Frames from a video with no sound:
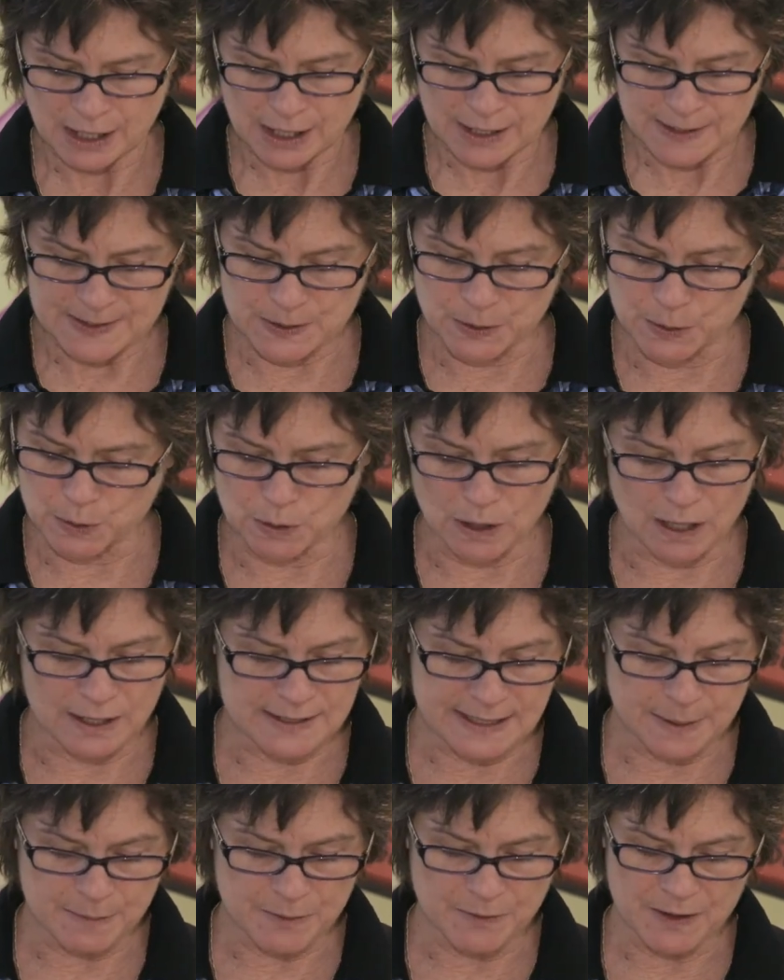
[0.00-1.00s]
So
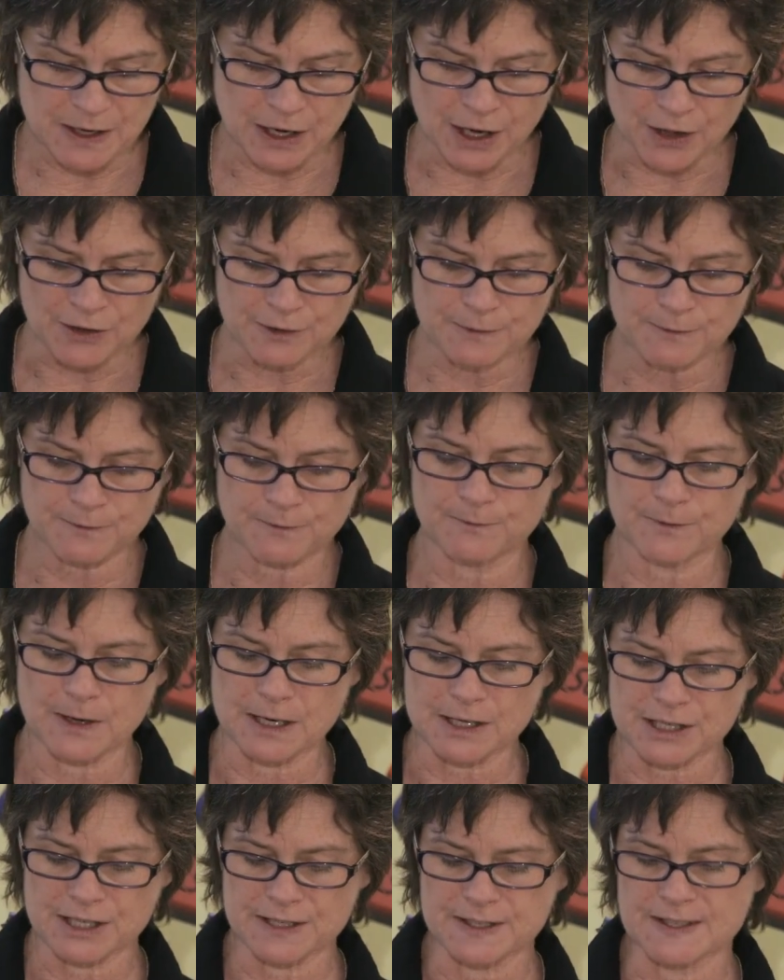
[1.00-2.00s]
some of the other
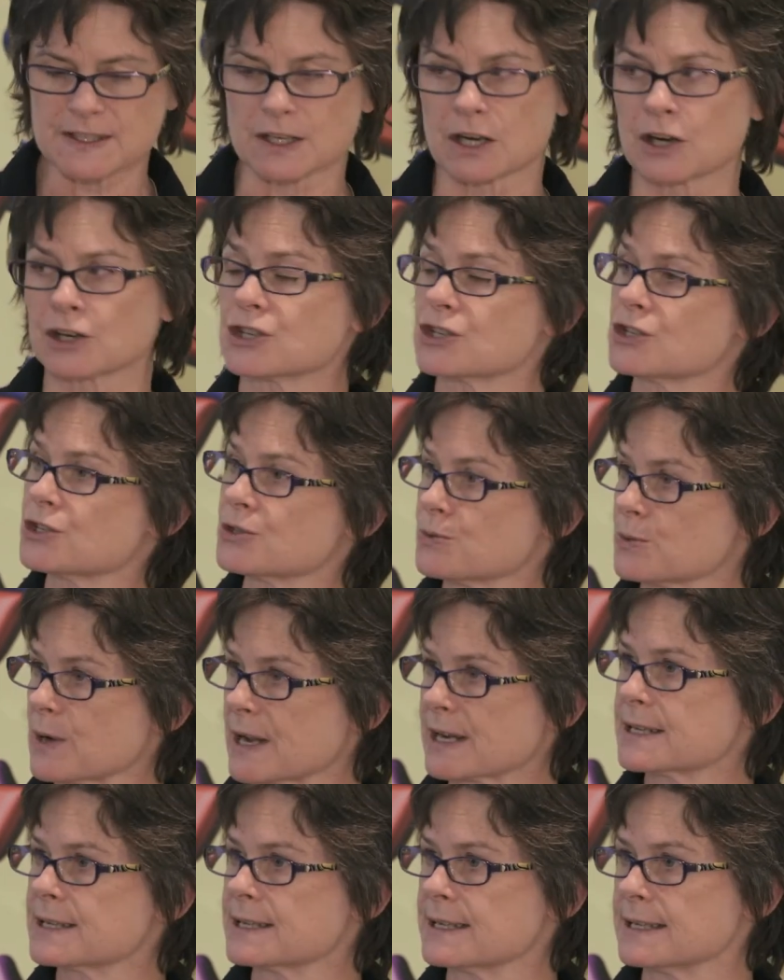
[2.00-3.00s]
functions are to
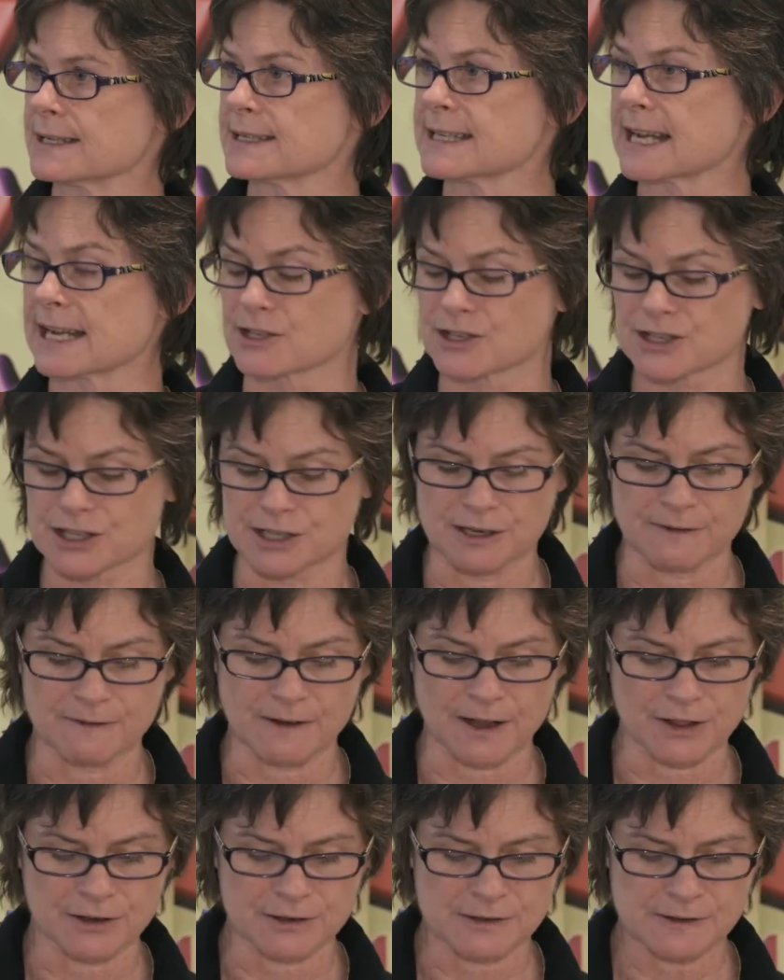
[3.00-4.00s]
direct the attention of
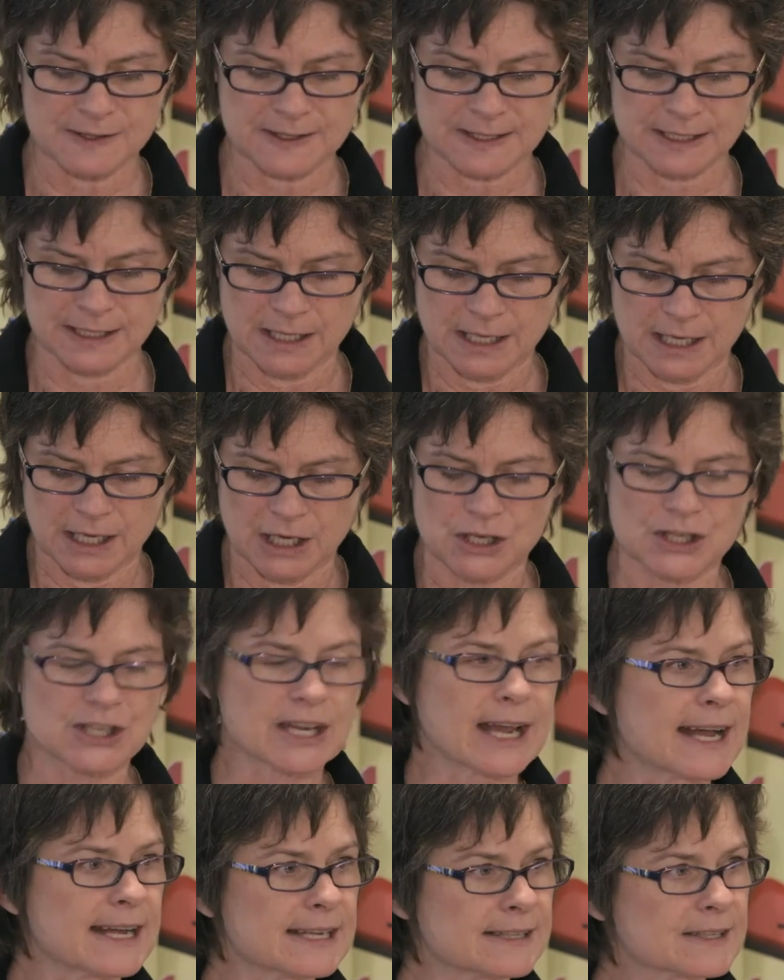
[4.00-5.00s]
others,
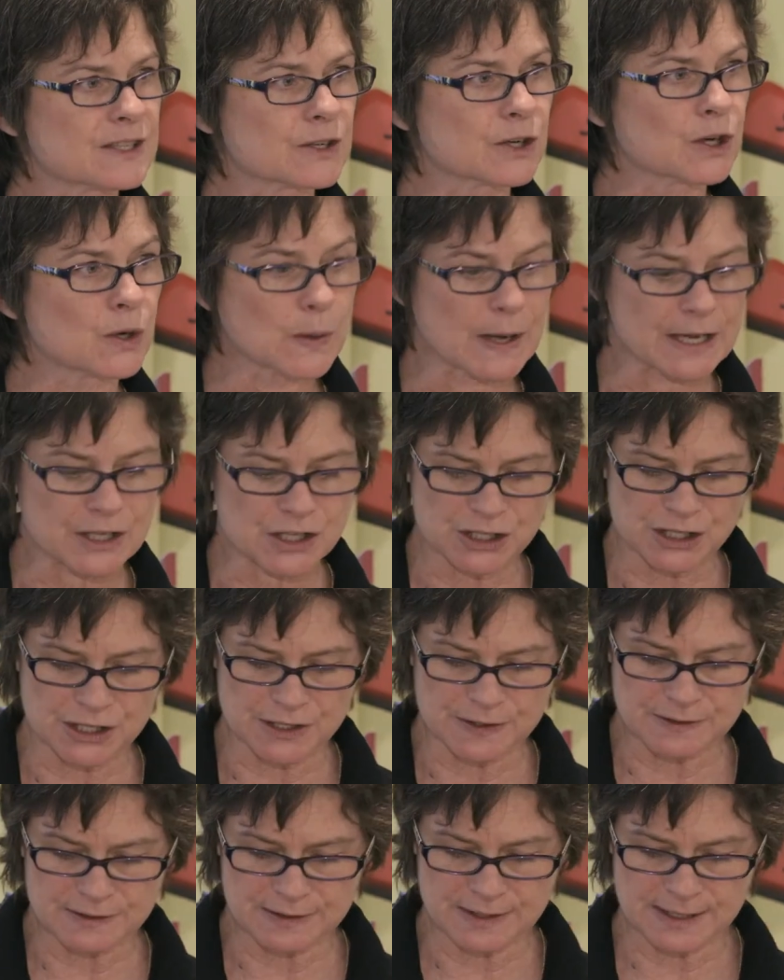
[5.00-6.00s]
to answer
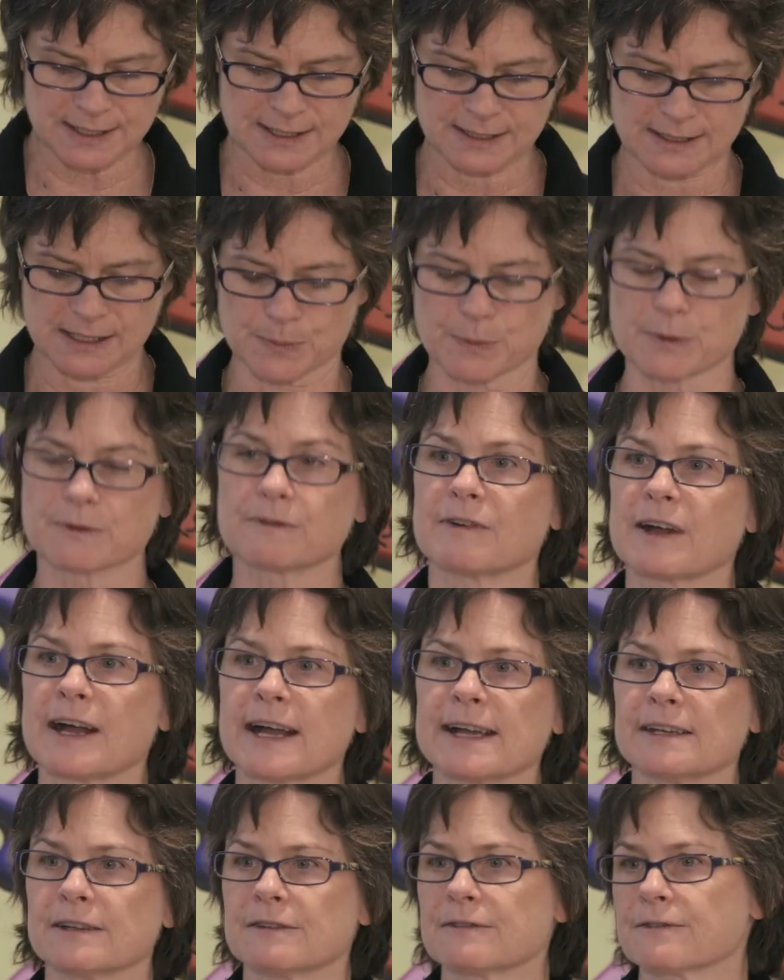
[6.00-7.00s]
questions, to
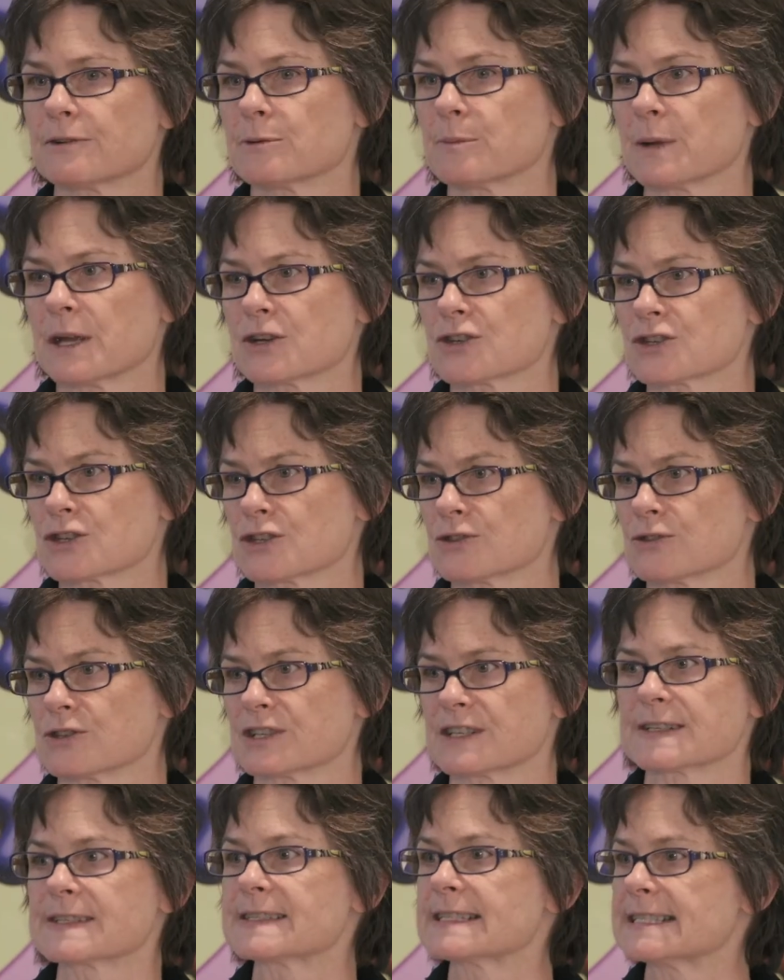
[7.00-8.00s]
provide information, or
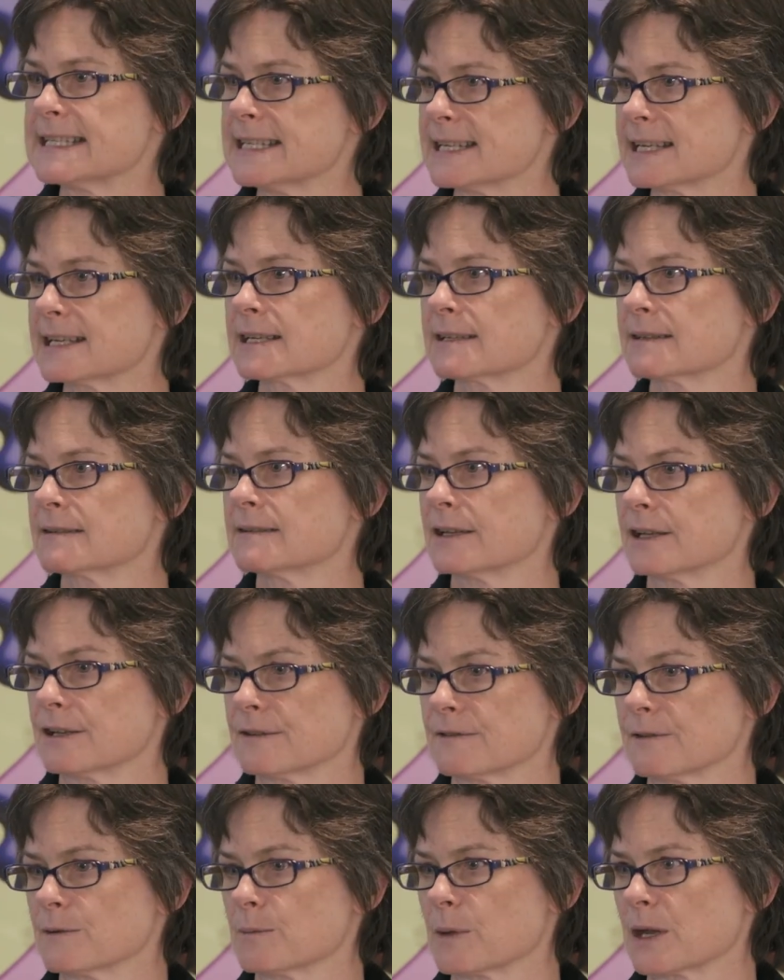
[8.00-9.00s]
to seek
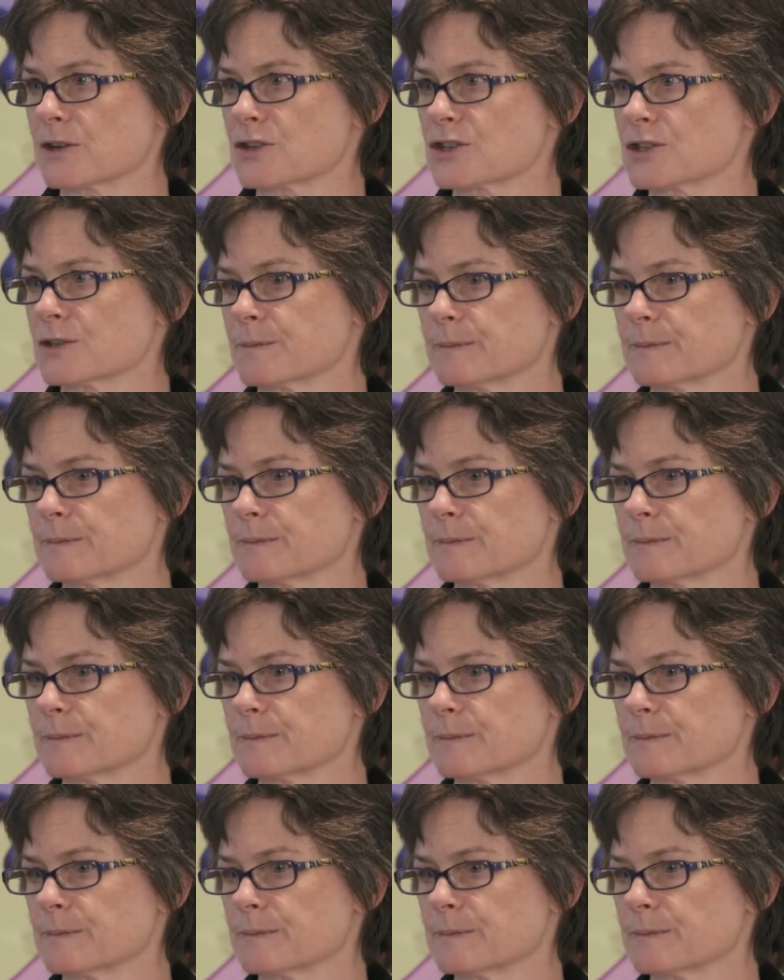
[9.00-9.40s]
information.